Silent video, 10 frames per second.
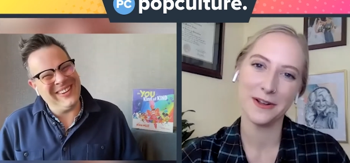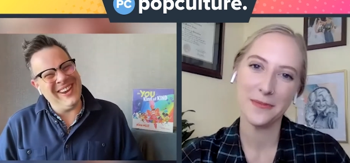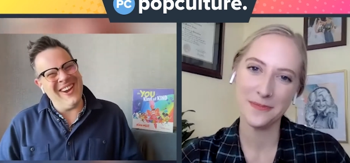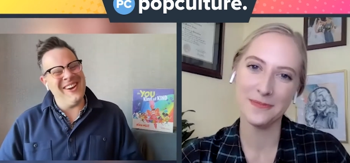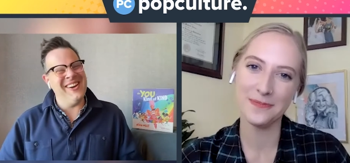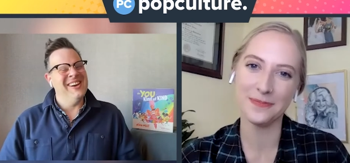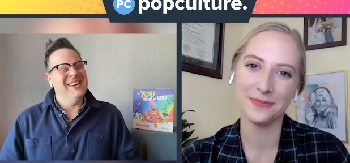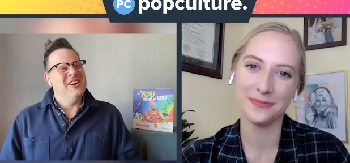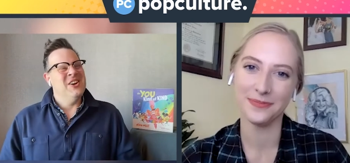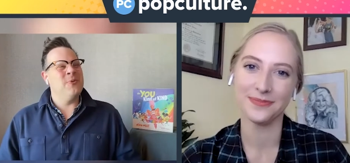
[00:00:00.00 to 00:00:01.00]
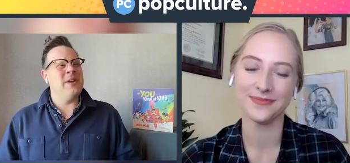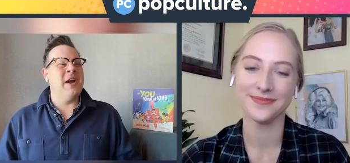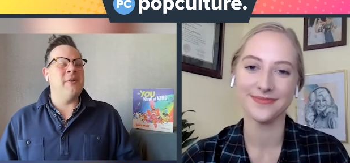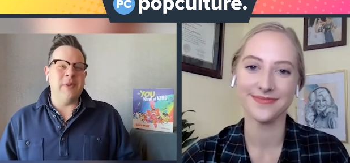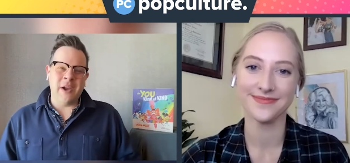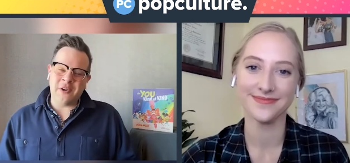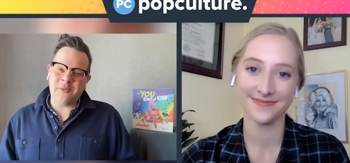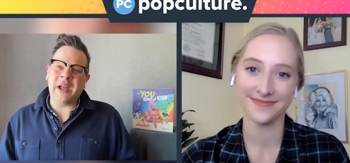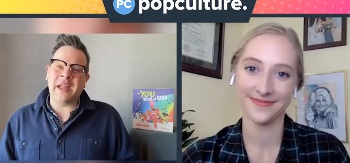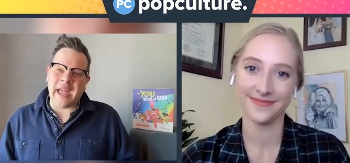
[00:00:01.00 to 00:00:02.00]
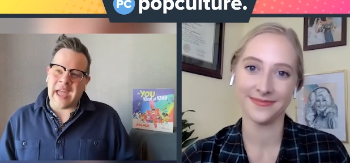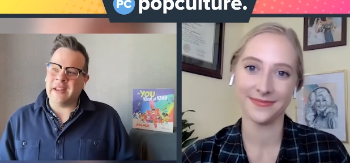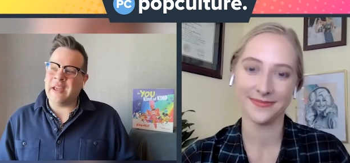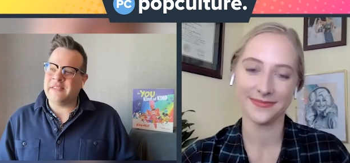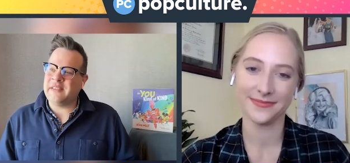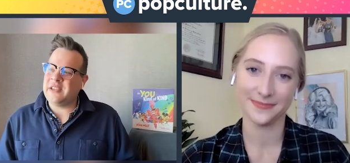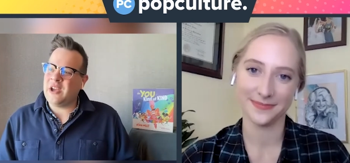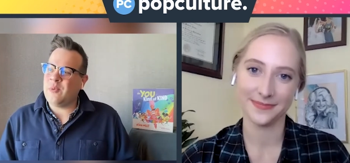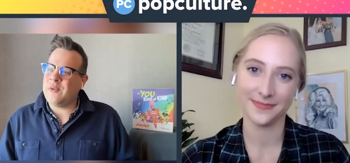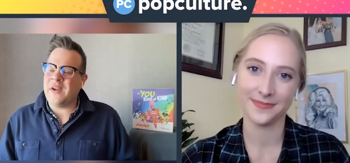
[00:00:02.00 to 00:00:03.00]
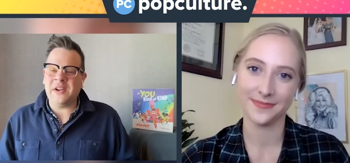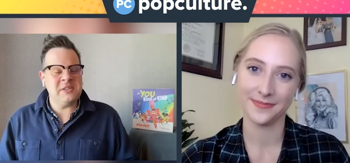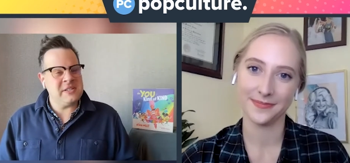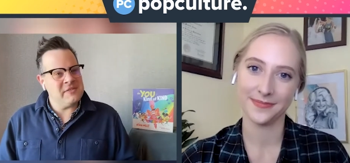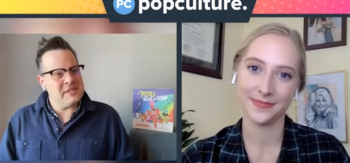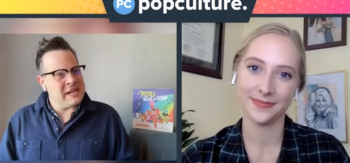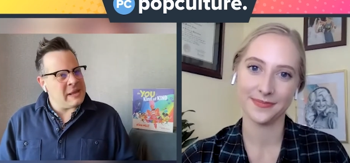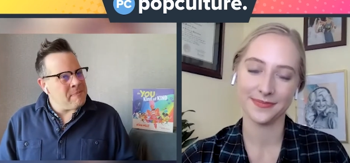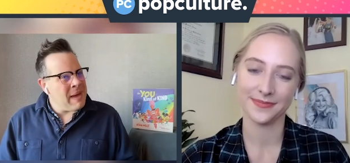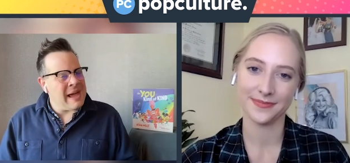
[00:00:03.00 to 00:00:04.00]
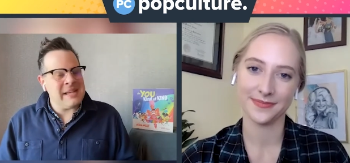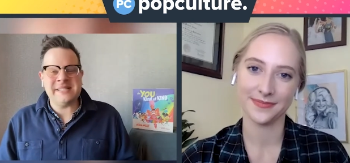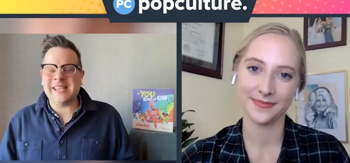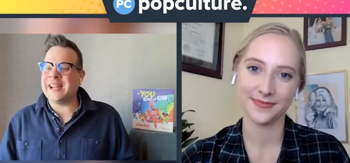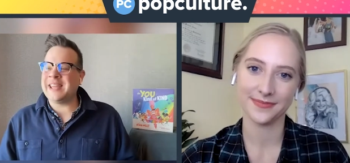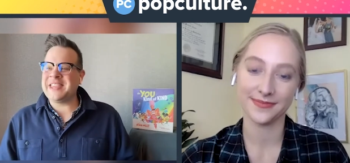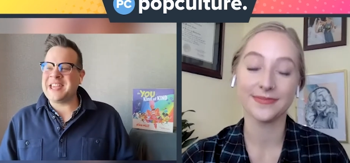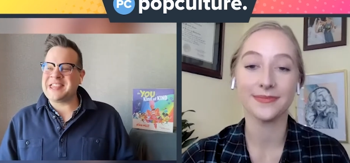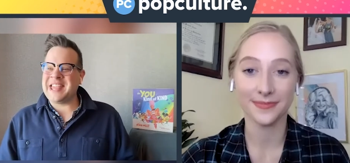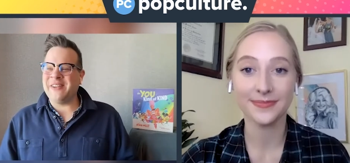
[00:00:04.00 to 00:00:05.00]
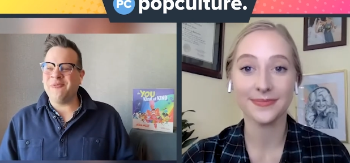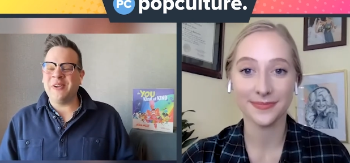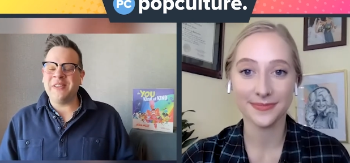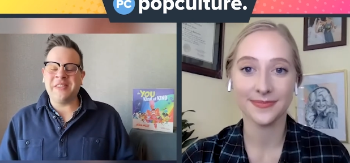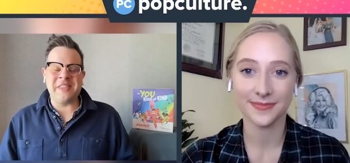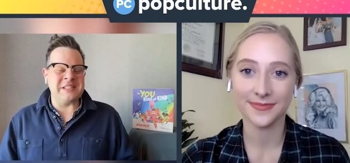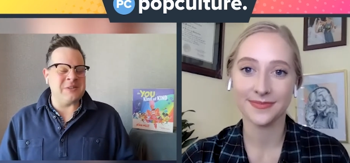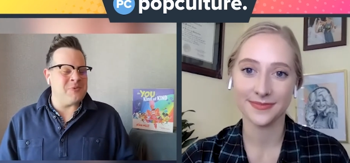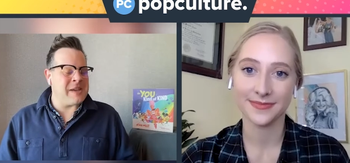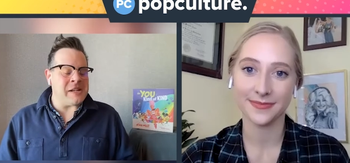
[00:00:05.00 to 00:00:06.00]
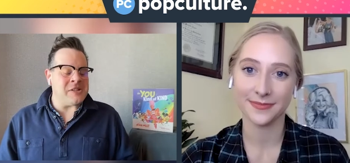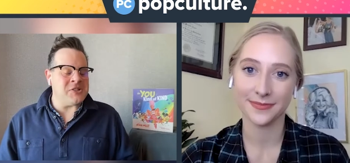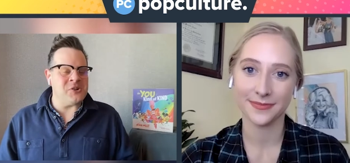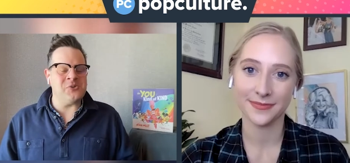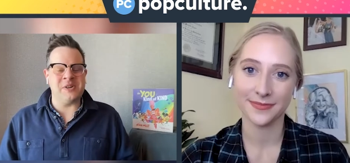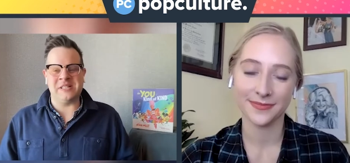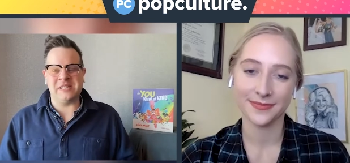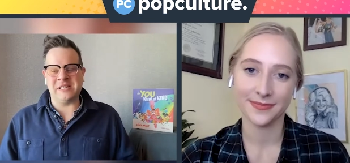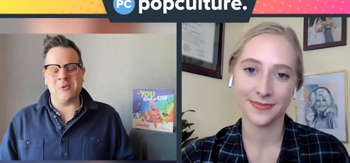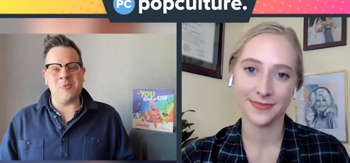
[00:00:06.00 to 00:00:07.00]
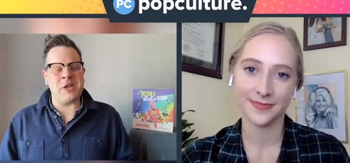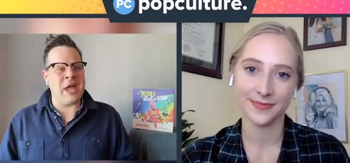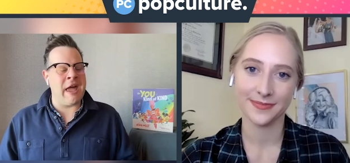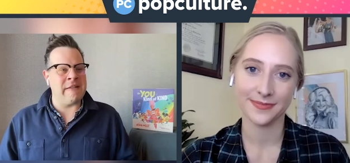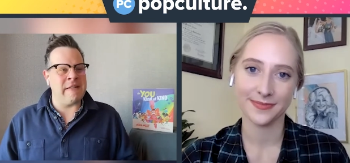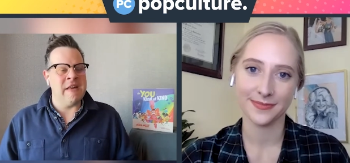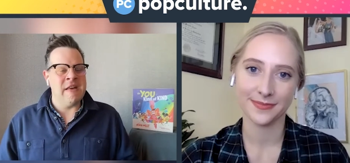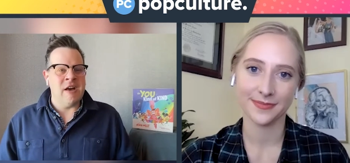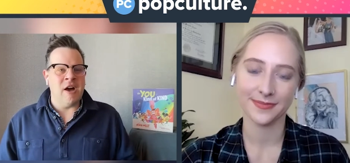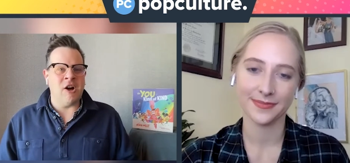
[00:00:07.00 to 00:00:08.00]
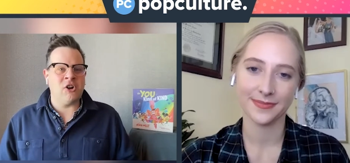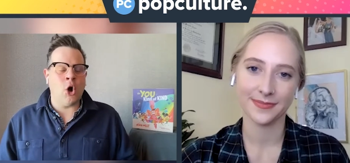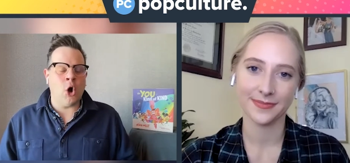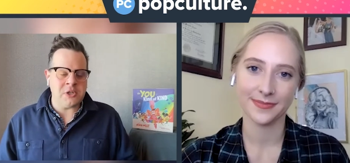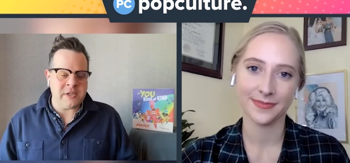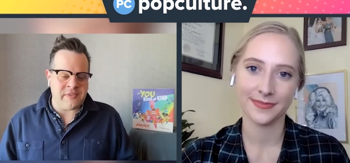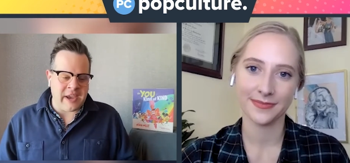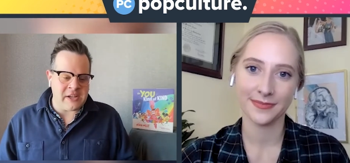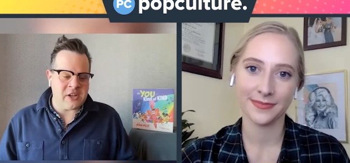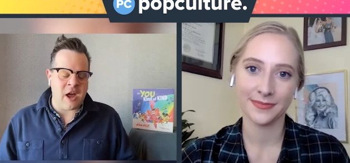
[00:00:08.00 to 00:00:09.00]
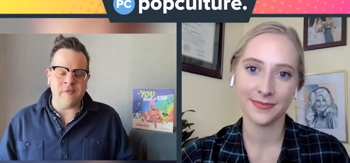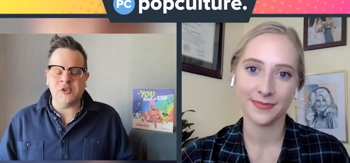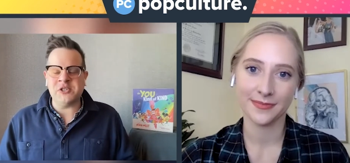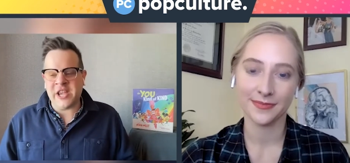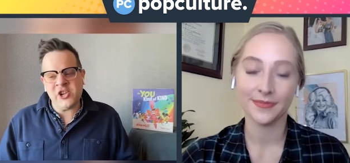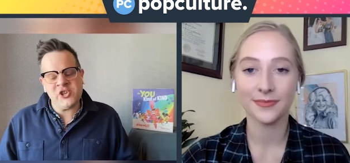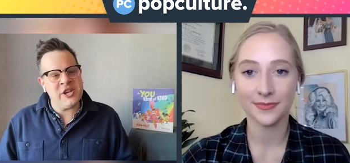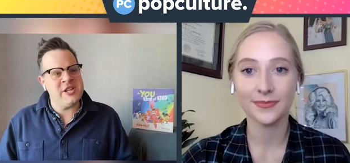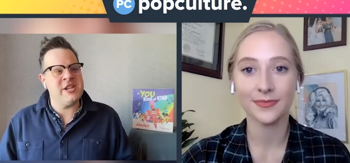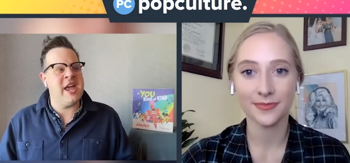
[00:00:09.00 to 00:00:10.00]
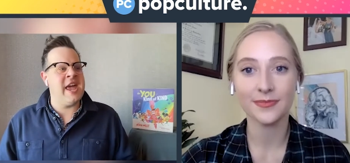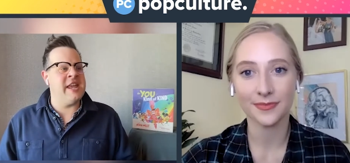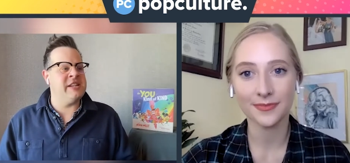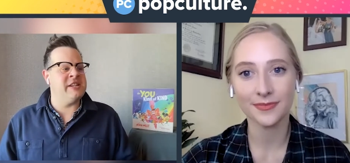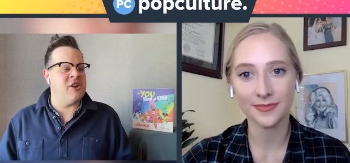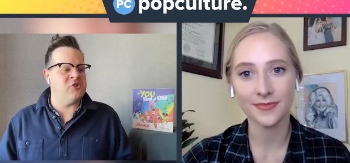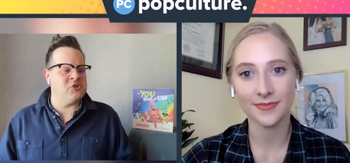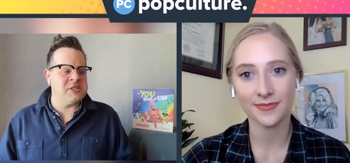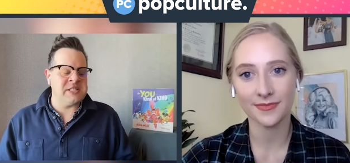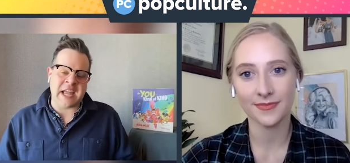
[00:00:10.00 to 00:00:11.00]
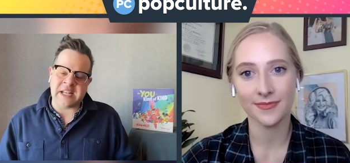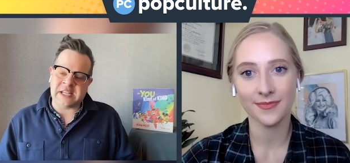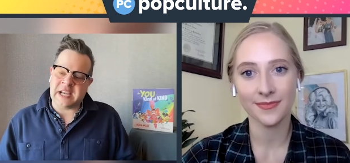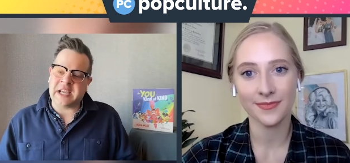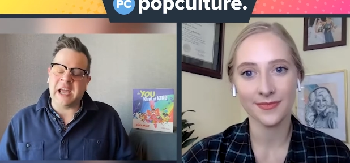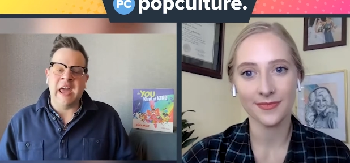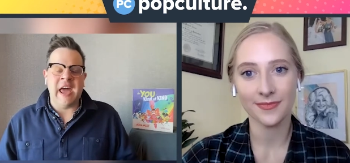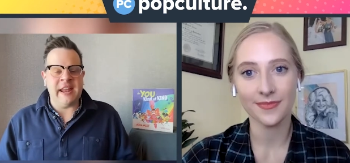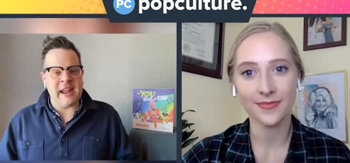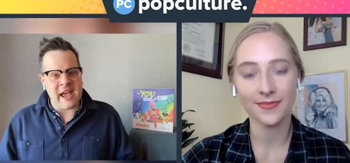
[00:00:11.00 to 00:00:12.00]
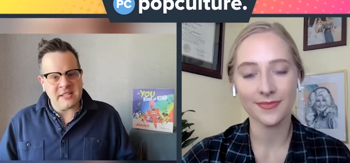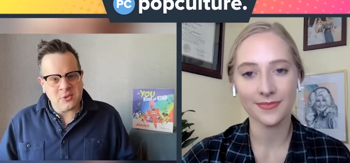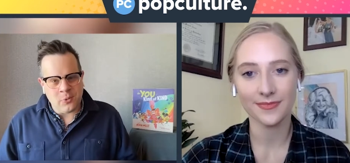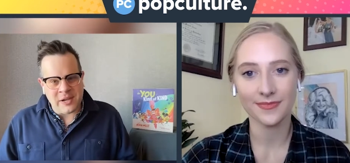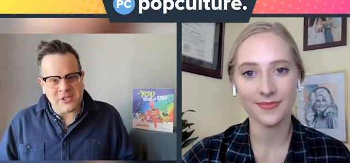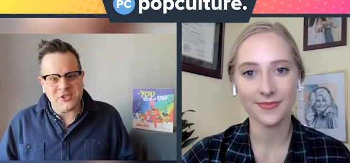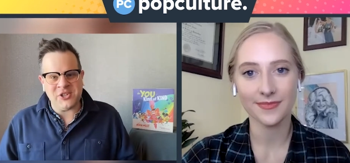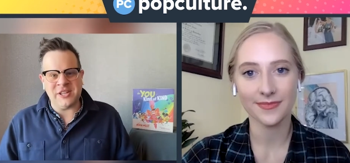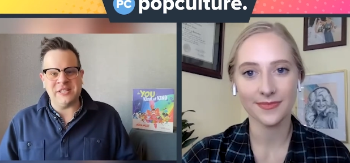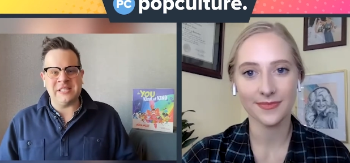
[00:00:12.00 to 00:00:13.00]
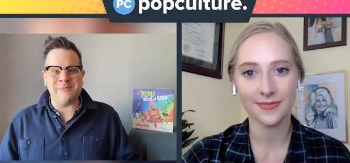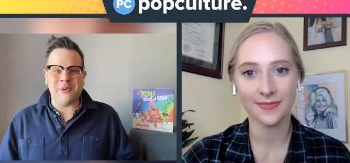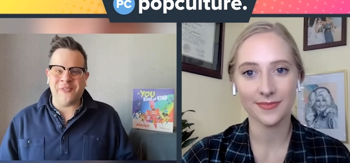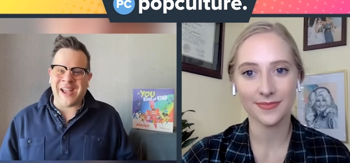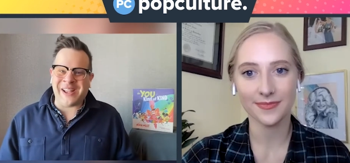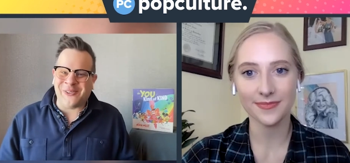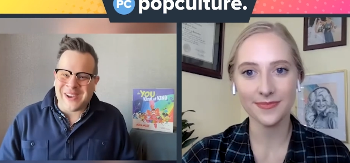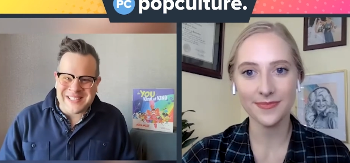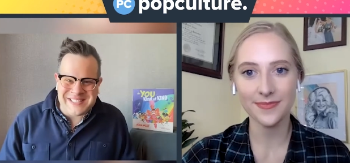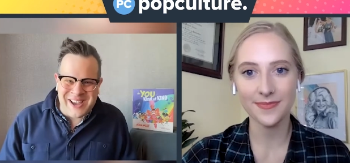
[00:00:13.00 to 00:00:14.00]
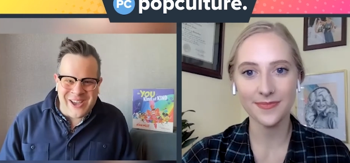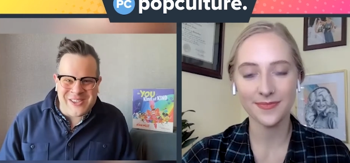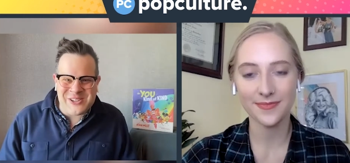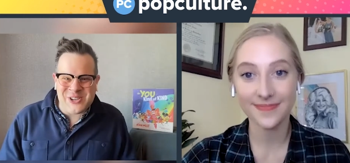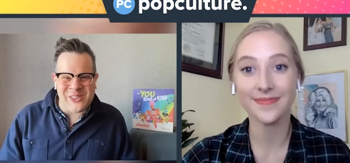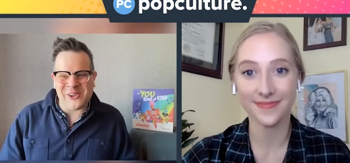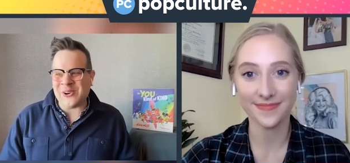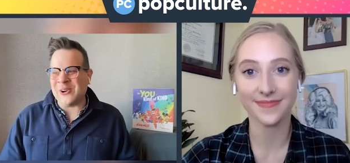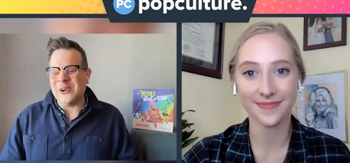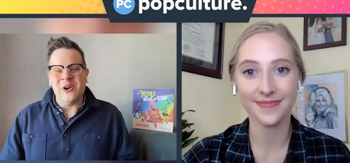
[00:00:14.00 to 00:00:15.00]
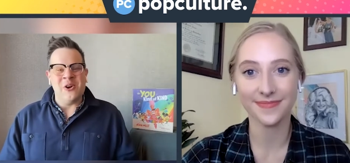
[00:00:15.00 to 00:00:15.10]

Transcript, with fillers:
Speaker 1: we are, we are, we are, we again, I, you know, we find ourselves in an impasse. And I think that one of the things that we can do is that we can uh, cultivate conversation and understanding and ask questions and provide grace to uh, each other